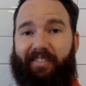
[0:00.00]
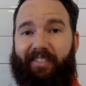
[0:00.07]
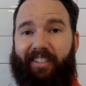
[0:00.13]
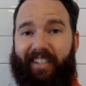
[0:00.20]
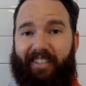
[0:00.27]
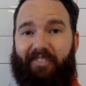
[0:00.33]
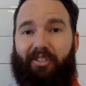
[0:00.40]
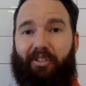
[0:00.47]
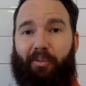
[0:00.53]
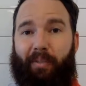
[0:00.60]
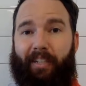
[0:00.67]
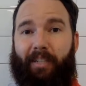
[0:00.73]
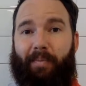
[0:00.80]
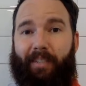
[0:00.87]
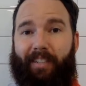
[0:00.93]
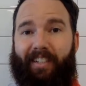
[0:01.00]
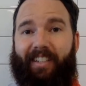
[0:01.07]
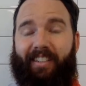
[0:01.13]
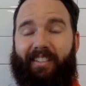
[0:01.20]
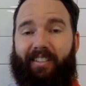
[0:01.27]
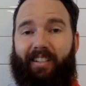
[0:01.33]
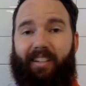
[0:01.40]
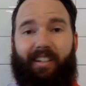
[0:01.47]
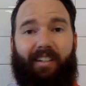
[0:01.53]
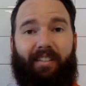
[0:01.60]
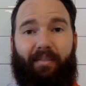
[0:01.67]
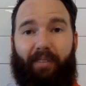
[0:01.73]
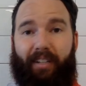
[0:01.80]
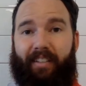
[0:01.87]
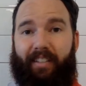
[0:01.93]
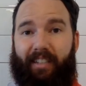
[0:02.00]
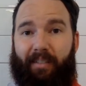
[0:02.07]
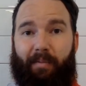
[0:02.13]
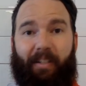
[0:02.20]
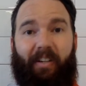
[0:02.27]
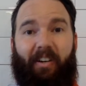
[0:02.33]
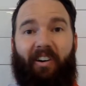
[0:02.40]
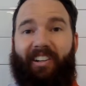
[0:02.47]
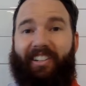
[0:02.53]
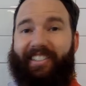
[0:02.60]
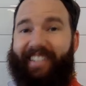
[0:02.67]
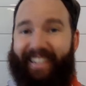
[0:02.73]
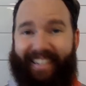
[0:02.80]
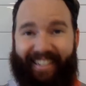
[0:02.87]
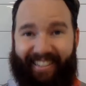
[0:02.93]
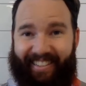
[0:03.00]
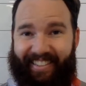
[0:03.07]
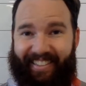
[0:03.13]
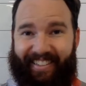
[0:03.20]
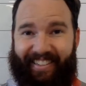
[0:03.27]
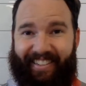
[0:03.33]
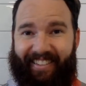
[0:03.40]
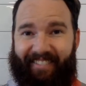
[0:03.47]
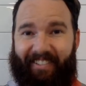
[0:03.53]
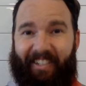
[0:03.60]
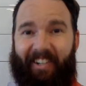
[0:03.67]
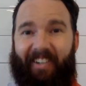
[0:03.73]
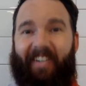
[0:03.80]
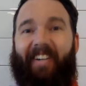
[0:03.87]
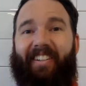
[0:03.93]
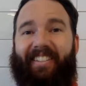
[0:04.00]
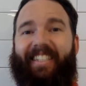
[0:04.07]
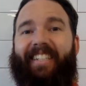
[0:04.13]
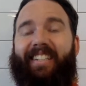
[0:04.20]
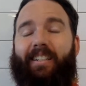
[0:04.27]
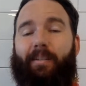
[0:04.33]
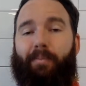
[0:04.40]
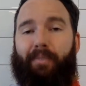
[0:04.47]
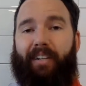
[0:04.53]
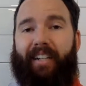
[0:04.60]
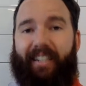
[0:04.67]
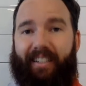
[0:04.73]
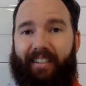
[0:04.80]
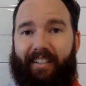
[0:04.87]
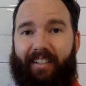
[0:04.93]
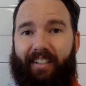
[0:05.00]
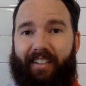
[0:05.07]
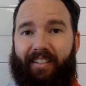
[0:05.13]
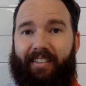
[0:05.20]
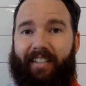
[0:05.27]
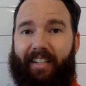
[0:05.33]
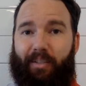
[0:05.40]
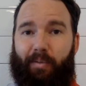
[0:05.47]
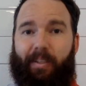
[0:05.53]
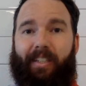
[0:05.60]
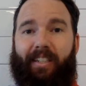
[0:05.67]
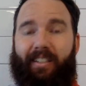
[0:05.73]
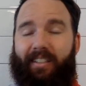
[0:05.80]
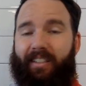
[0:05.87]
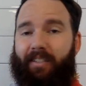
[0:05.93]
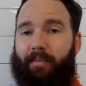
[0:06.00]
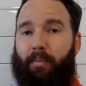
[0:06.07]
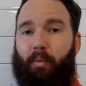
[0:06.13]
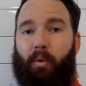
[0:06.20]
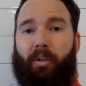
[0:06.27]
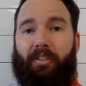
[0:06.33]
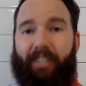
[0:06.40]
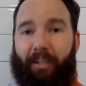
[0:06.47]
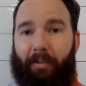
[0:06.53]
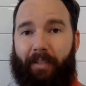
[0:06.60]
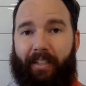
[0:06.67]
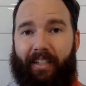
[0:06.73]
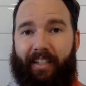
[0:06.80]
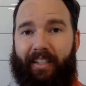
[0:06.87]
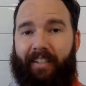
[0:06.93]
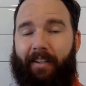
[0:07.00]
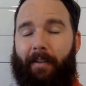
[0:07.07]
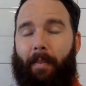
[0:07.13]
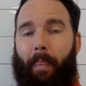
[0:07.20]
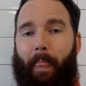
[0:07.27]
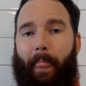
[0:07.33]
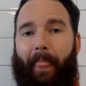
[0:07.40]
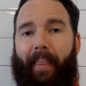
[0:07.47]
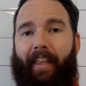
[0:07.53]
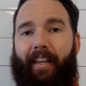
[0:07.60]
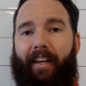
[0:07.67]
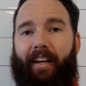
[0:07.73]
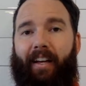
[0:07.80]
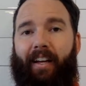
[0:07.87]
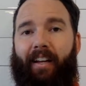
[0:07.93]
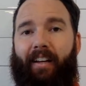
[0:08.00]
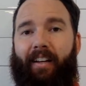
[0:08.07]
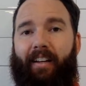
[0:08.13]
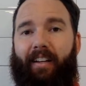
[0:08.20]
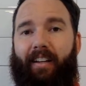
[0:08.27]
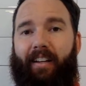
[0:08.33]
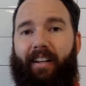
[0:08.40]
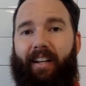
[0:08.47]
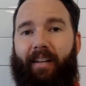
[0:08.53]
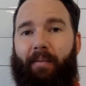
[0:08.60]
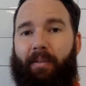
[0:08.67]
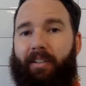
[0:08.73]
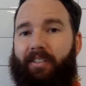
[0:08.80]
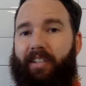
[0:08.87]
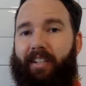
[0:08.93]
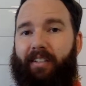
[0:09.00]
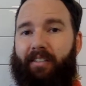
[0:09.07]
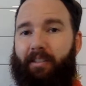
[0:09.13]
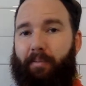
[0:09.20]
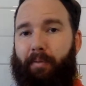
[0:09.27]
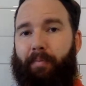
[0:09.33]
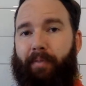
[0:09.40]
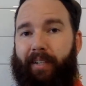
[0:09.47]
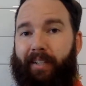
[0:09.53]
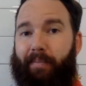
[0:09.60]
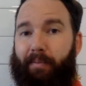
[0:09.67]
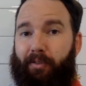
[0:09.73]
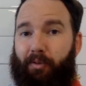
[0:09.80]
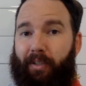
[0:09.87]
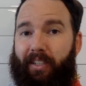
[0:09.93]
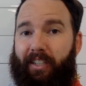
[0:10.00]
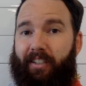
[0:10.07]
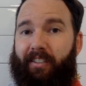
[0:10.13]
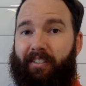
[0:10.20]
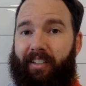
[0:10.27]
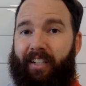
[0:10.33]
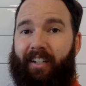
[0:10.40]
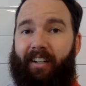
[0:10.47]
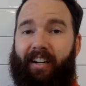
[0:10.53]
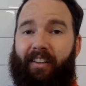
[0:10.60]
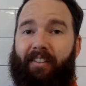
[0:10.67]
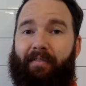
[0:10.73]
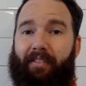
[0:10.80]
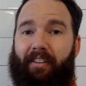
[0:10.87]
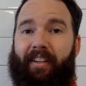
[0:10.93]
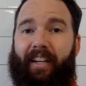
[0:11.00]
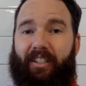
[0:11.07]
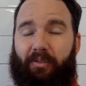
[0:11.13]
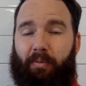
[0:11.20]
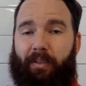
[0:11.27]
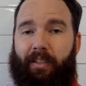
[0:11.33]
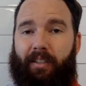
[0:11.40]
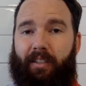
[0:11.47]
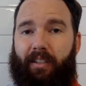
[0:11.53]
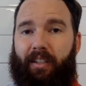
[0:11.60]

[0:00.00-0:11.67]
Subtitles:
for the next 2 weeks because, frankly, we all need it. We all need a break. Next weekend is Memorial Day weekend, and we're going to take a little bit of break between here and there, and then for the next week.